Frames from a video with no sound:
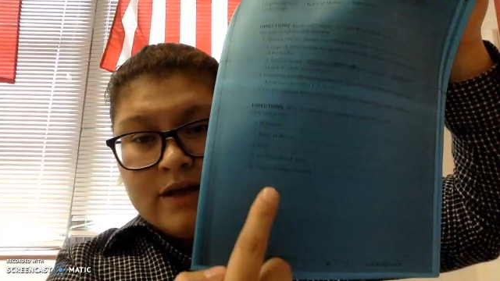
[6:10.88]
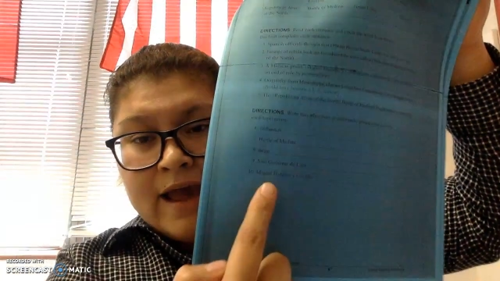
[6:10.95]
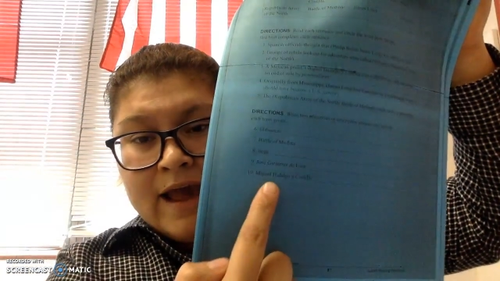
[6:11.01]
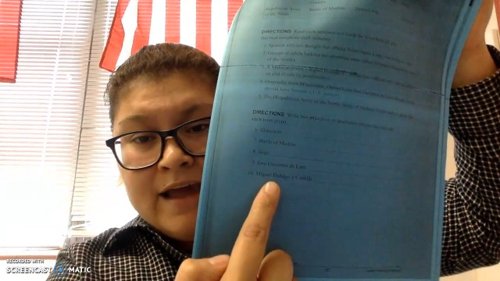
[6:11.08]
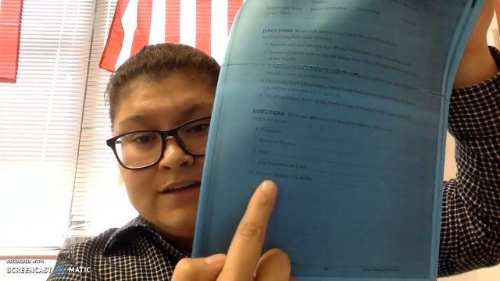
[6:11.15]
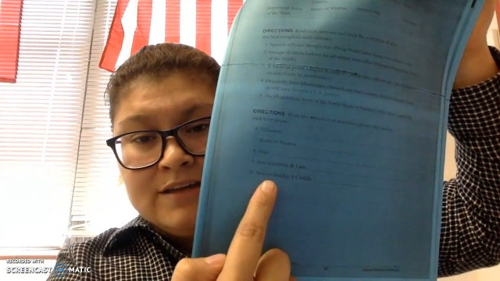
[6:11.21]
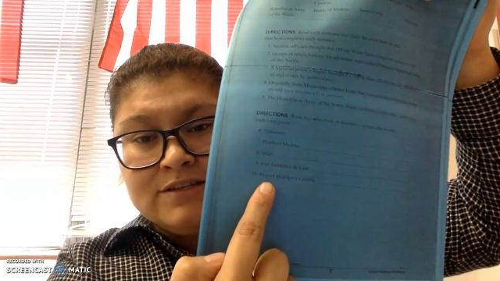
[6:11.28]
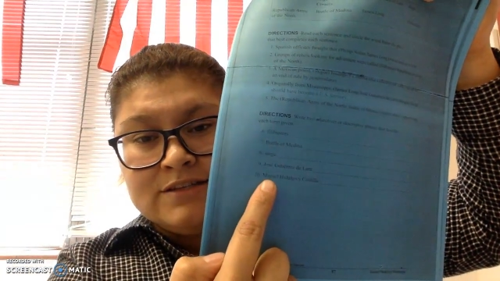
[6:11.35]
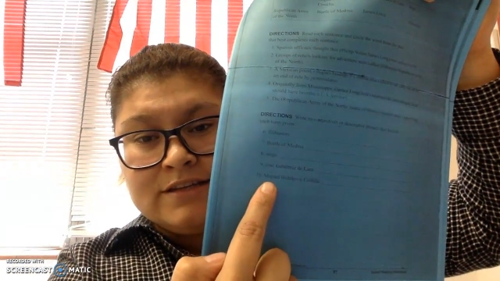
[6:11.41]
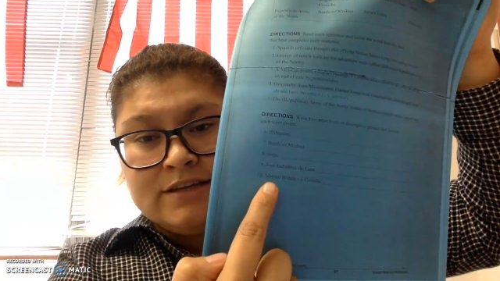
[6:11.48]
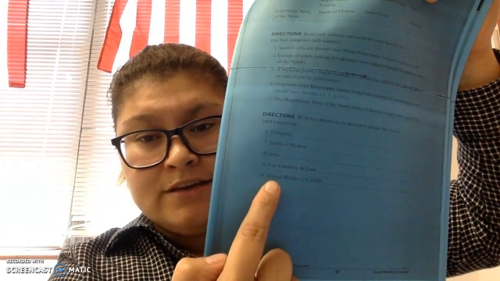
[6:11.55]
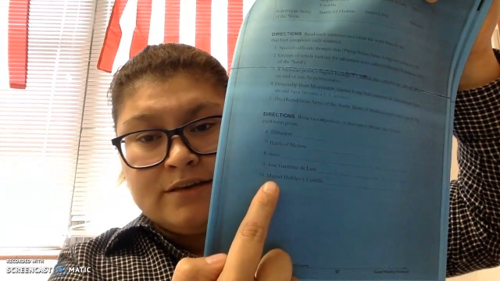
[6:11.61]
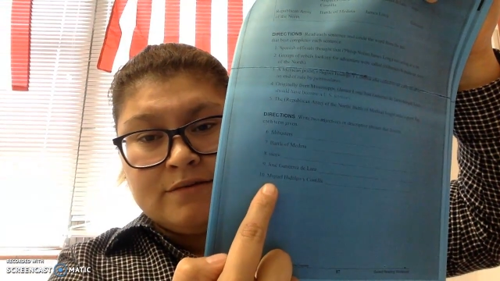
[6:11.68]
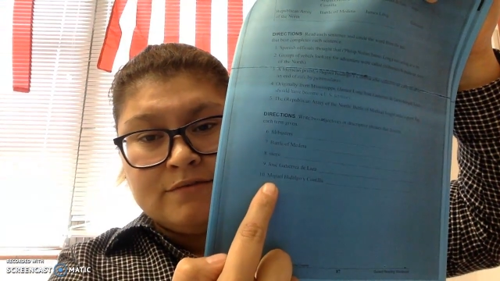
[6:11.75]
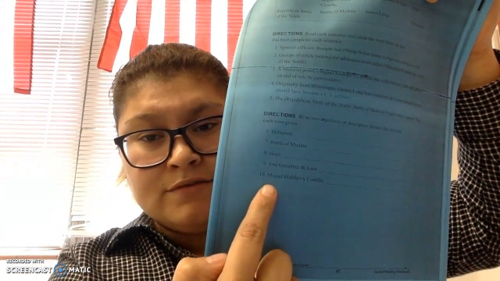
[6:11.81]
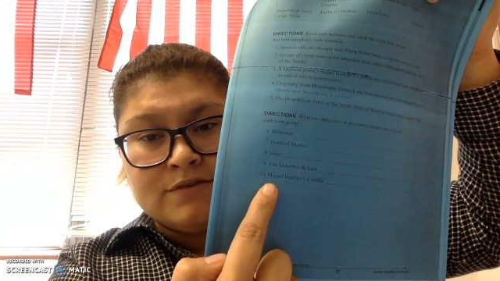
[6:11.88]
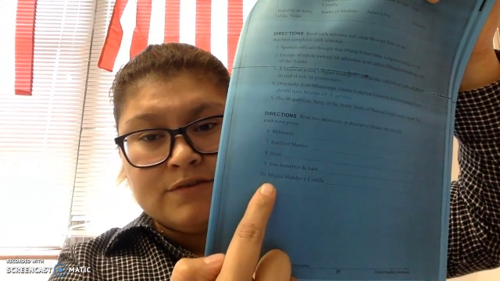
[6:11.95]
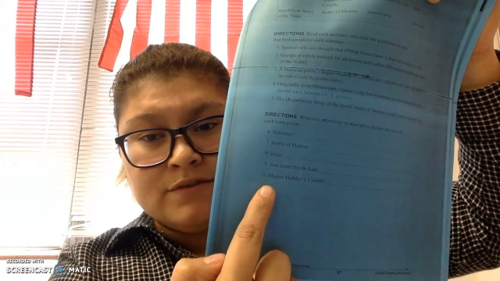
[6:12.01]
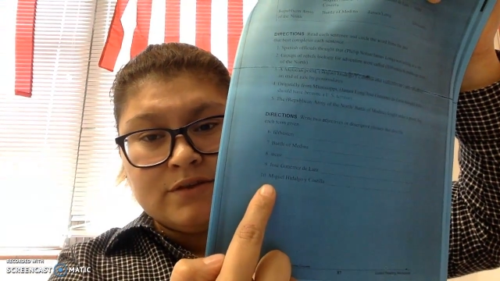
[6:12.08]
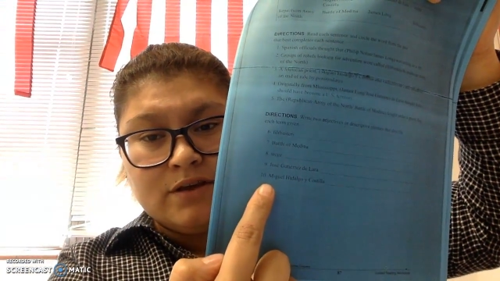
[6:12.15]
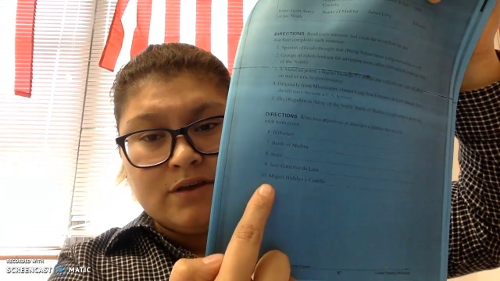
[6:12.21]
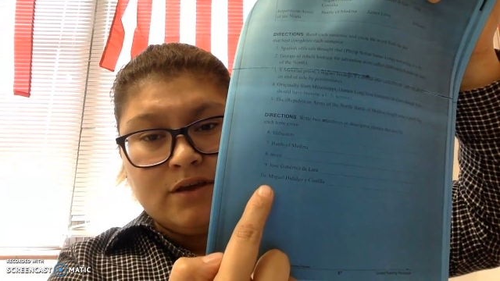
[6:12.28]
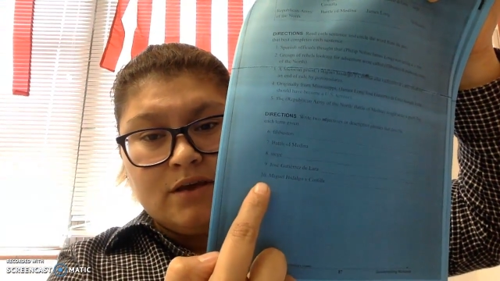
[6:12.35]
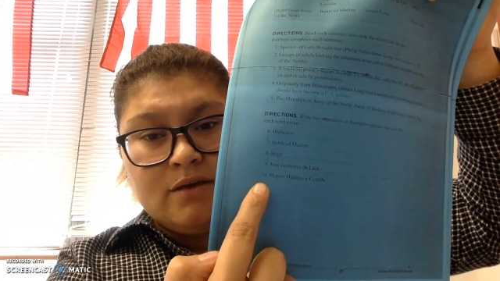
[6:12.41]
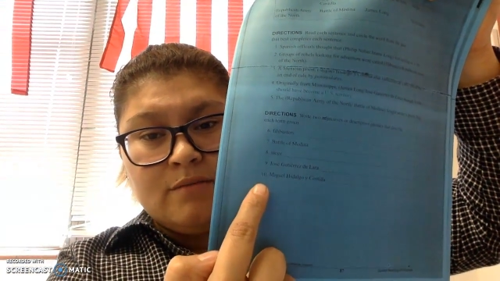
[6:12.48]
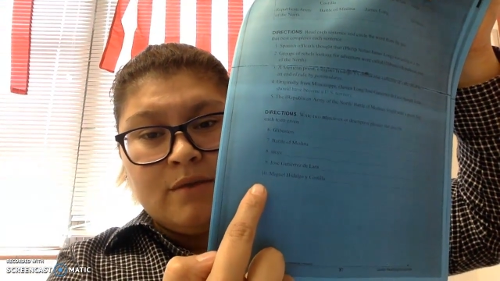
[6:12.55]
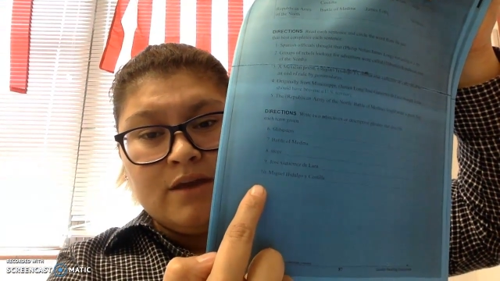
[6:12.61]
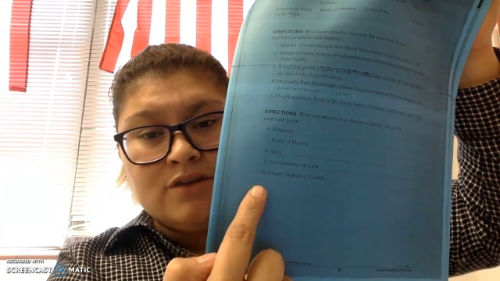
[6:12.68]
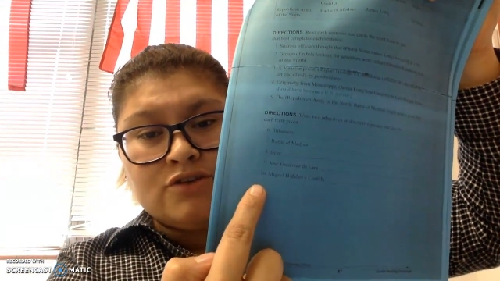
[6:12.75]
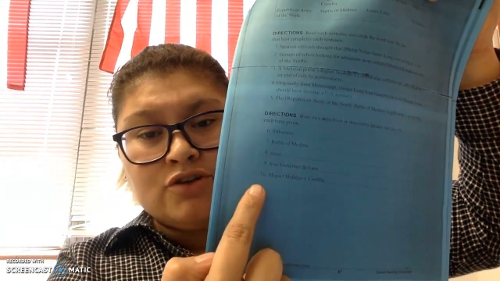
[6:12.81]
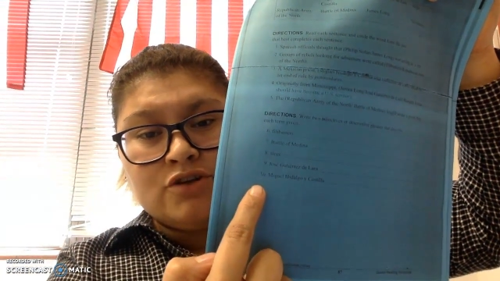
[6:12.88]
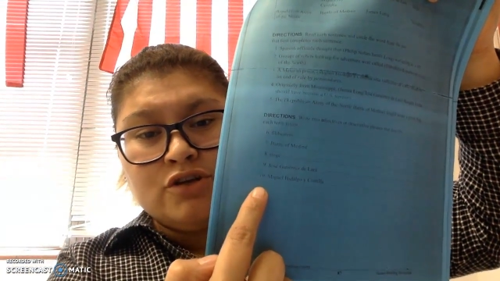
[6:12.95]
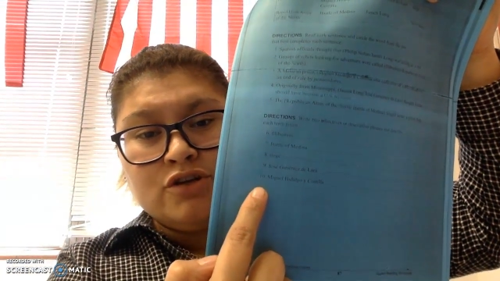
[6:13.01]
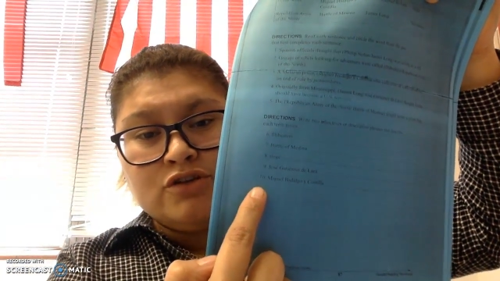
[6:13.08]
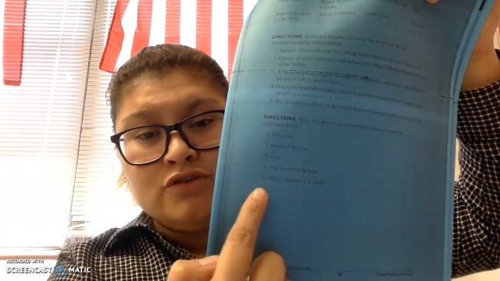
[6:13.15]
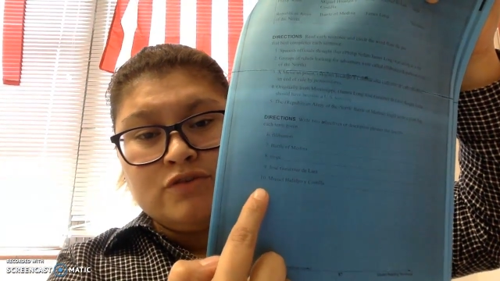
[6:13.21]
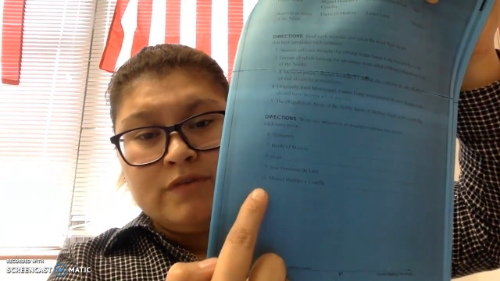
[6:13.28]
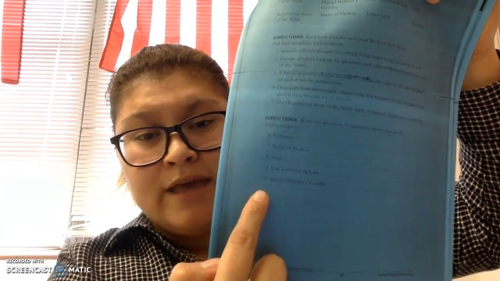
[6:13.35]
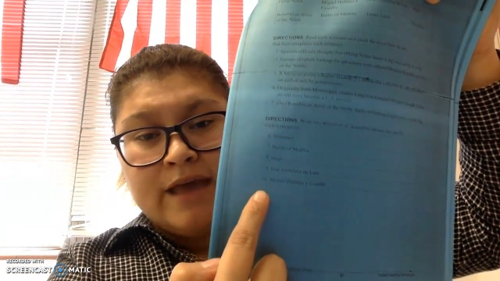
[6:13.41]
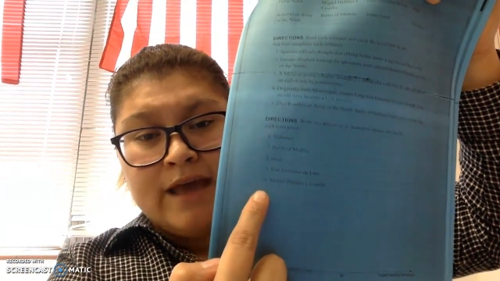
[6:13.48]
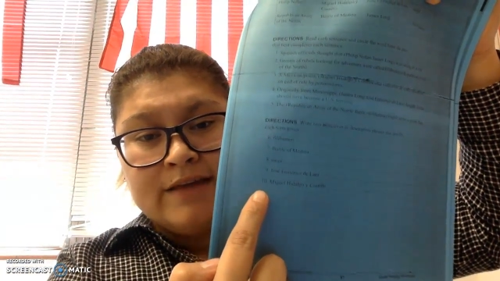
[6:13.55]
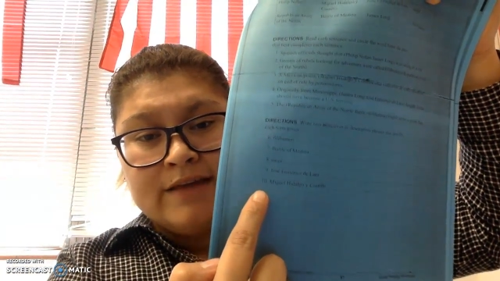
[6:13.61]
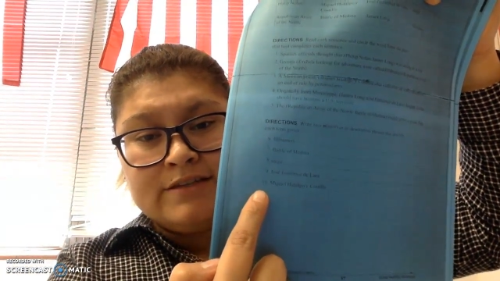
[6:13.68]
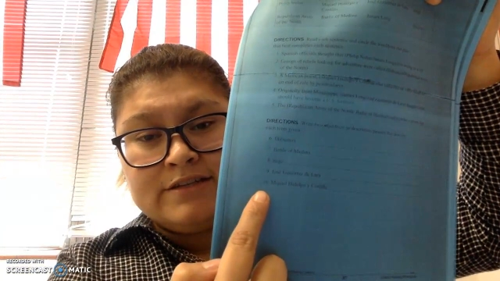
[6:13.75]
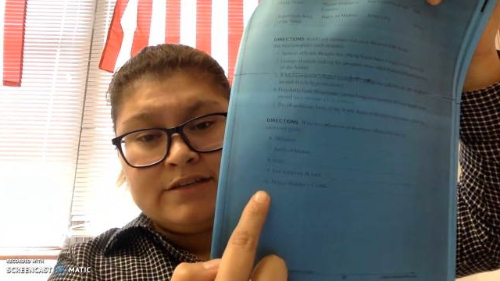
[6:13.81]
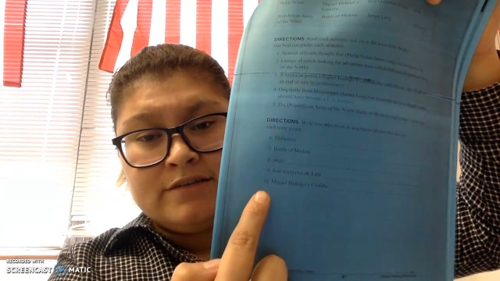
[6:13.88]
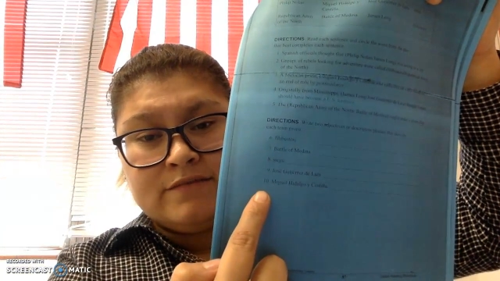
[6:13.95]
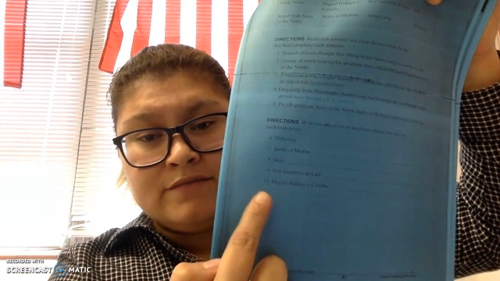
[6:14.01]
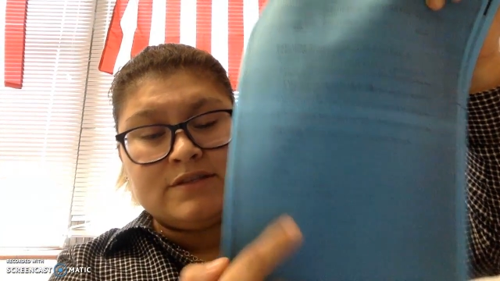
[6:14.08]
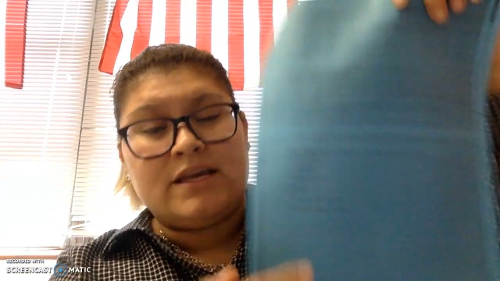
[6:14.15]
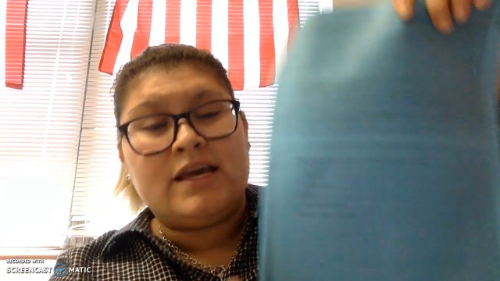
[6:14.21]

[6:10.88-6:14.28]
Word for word: adjectives. Make sure you do the adjectives.